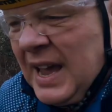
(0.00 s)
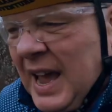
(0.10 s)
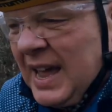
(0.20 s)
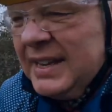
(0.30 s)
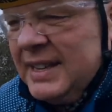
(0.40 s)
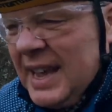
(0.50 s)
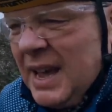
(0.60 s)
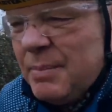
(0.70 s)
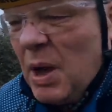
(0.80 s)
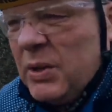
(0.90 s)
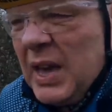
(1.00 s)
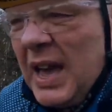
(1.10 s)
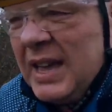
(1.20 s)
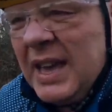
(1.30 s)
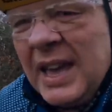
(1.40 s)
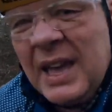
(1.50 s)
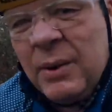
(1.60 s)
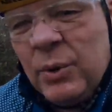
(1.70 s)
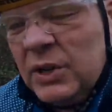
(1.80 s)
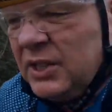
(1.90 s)
and yep, okay,
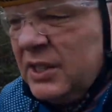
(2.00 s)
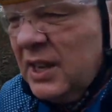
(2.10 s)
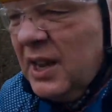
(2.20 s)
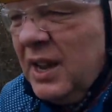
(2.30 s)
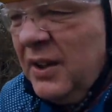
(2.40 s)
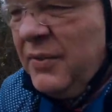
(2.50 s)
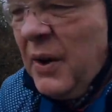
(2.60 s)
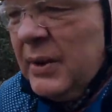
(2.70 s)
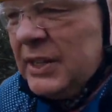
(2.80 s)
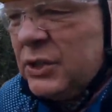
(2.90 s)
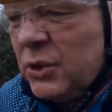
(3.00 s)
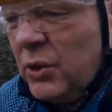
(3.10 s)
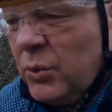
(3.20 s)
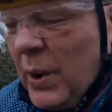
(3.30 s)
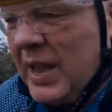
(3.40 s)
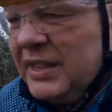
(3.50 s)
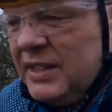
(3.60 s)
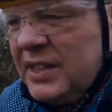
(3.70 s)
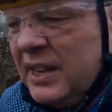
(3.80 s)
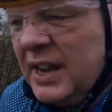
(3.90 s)
it was very strong
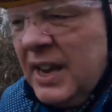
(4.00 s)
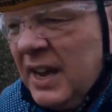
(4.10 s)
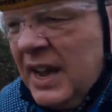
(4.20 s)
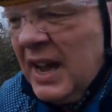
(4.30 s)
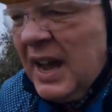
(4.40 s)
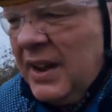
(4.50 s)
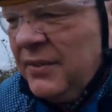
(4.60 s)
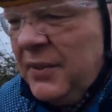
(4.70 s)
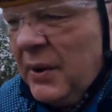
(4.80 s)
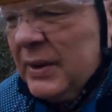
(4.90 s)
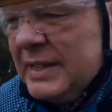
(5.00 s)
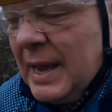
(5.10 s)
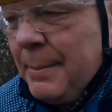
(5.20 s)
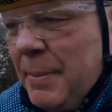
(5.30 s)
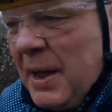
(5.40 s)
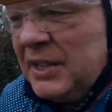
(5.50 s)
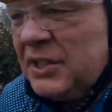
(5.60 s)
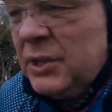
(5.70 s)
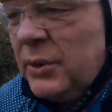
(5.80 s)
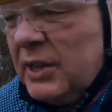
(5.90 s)
winds and very
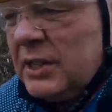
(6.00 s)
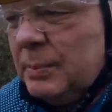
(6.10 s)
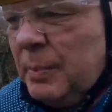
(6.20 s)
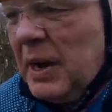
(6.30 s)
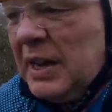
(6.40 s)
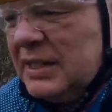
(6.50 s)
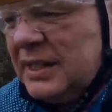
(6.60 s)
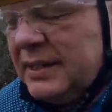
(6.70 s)
tempestuous, but